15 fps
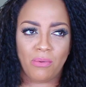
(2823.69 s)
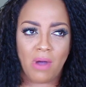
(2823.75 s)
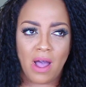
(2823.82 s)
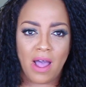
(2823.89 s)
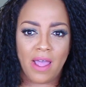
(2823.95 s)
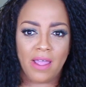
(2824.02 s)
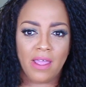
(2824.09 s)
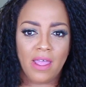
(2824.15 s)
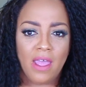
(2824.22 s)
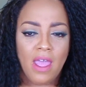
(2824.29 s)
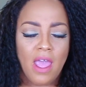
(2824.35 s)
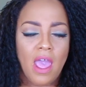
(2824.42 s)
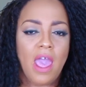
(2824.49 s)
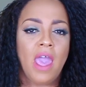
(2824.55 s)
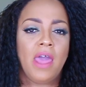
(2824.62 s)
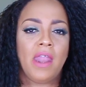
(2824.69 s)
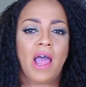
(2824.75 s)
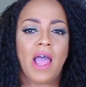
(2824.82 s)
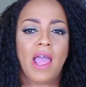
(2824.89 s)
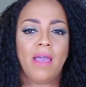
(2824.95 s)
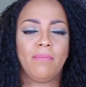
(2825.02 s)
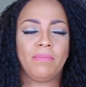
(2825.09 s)
why. And
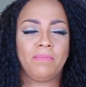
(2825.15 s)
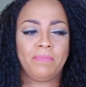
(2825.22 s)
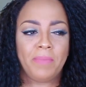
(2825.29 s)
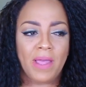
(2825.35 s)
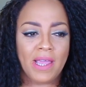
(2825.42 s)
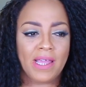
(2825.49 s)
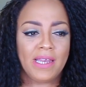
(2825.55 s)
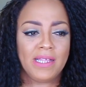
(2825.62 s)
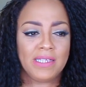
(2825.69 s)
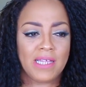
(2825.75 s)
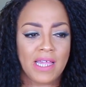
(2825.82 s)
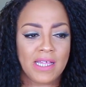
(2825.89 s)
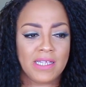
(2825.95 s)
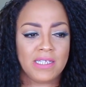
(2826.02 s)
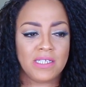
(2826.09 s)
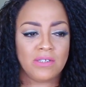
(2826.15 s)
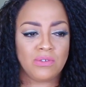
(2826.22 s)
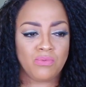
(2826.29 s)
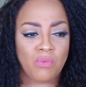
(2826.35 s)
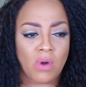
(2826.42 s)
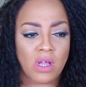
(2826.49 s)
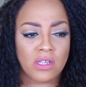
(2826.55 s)
I am, it is it is
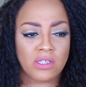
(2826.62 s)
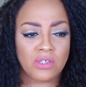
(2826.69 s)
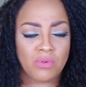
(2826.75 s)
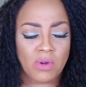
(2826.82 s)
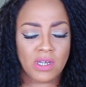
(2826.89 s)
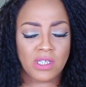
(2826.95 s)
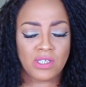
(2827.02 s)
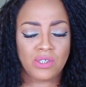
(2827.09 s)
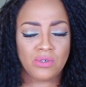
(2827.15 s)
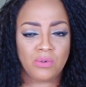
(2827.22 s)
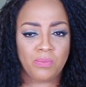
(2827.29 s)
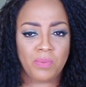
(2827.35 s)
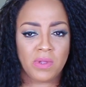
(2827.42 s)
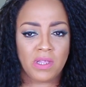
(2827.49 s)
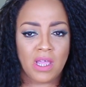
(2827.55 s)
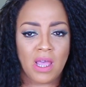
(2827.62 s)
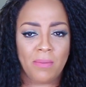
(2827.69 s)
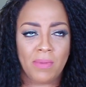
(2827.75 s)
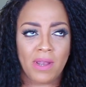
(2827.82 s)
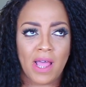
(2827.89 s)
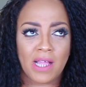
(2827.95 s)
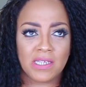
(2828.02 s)
one twenty two p.m.
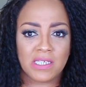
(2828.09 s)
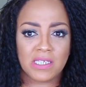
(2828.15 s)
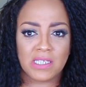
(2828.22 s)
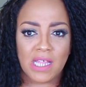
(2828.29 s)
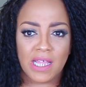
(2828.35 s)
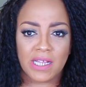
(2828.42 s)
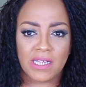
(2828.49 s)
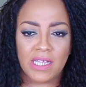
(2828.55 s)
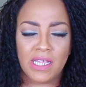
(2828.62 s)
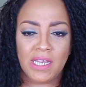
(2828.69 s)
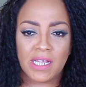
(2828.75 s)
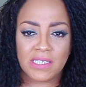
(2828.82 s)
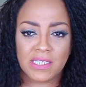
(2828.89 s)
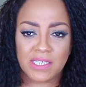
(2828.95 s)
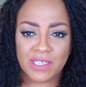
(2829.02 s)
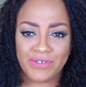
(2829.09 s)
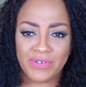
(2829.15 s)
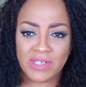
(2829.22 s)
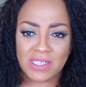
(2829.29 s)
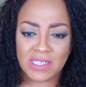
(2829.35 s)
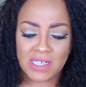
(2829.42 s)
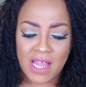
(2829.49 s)
and I just like need a
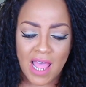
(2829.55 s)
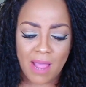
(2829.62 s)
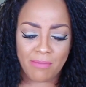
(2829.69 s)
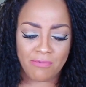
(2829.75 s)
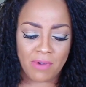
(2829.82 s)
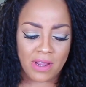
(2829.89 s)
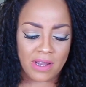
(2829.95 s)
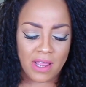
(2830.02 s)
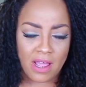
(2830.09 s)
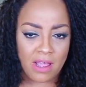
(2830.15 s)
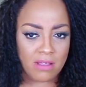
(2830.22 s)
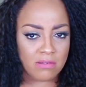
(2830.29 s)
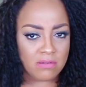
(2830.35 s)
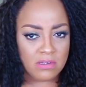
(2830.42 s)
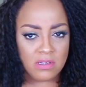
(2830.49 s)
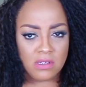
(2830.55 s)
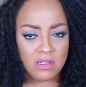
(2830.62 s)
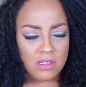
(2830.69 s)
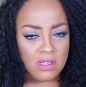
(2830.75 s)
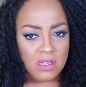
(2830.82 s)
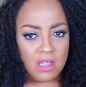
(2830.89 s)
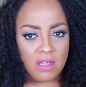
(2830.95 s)
serious nap right now.
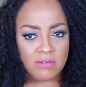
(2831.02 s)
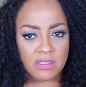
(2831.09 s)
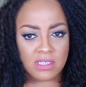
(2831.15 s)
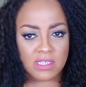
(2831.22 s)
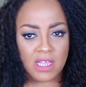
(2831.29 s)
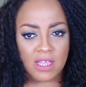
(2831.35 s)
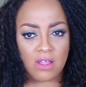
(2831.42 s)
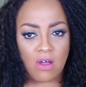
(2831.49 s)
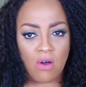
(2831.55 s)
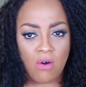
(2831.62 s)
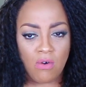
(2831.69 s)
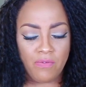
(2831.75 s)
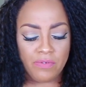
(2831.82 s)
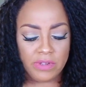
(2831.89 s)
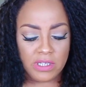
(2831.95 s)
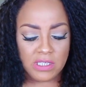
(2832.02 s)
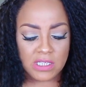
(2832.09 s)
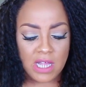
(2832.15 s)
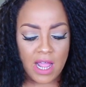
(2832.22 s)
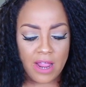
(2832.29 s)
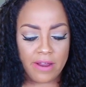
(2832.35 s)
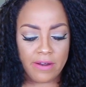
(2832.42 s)
I'm just like overly
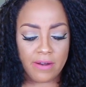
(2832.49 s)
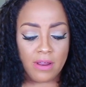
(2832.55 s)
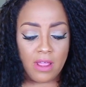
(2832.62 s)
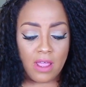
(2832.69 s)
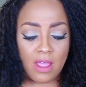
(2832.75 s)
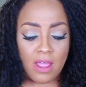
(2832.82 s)
tired.